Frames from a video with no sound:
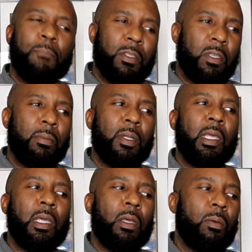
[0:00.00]
send them to
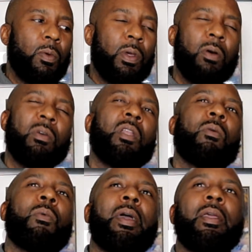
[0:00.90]
Lincoln, homie, we gonna get
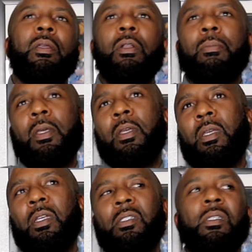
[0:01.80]
them right. You know what I mean?
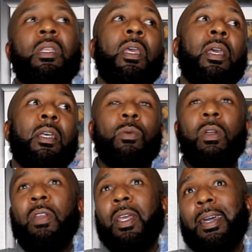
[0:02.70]
And send their ass
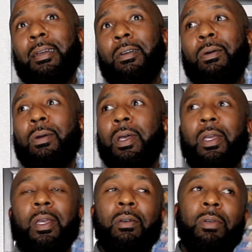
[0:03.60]
wherever they gotta go.
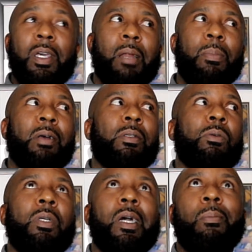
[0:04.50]
We got
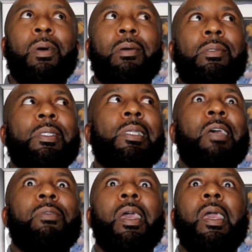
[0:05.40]
about
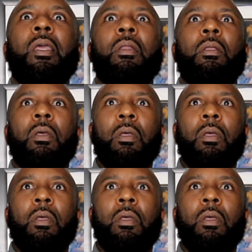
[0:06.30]
7, 8